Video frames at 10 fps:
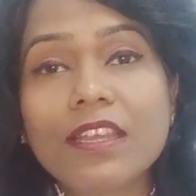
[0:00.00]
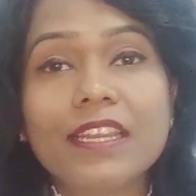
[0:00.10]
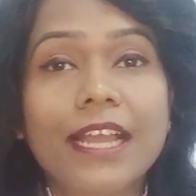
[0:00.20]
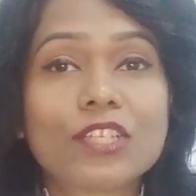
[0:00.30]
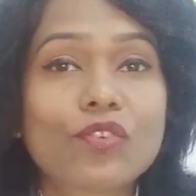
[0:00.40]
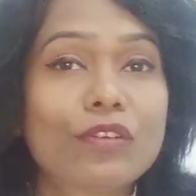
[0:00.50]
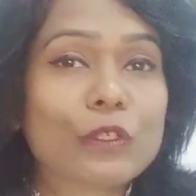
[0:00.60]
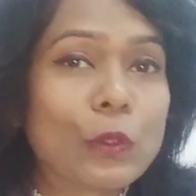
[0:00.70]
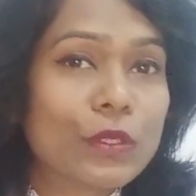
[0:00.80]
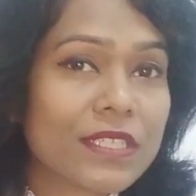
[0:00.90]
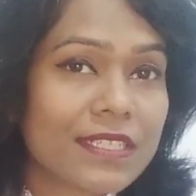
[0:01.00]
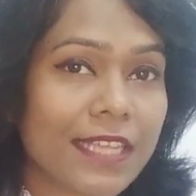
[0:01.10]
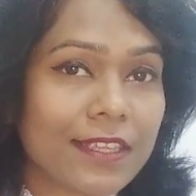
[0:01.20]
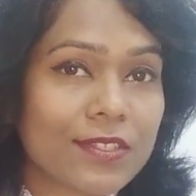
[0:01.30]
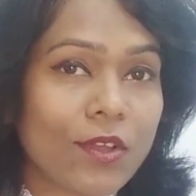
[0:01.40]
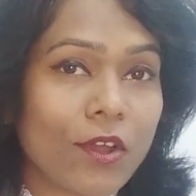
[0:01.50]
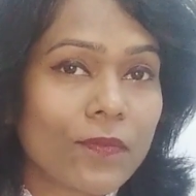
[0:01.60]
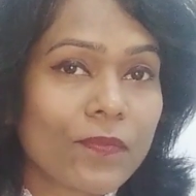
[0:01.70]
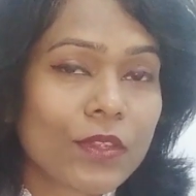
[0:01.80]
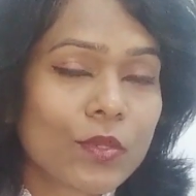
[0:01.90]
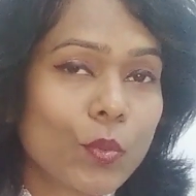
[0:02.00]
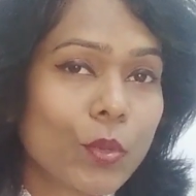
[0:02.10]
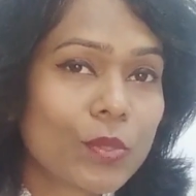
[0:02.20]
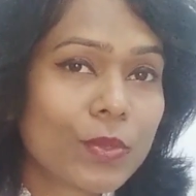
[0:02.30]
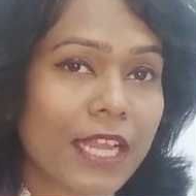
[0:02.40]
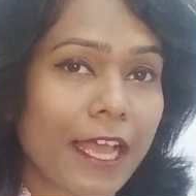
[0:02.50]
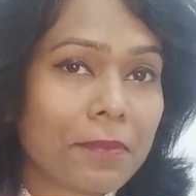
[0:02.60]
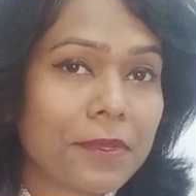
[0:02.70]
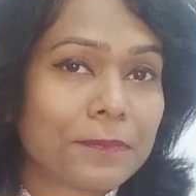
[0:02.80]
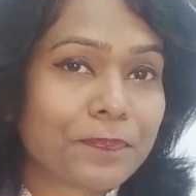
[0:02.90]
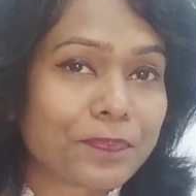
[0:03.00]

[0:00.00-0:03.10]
Natural resources has gone. So what will happen?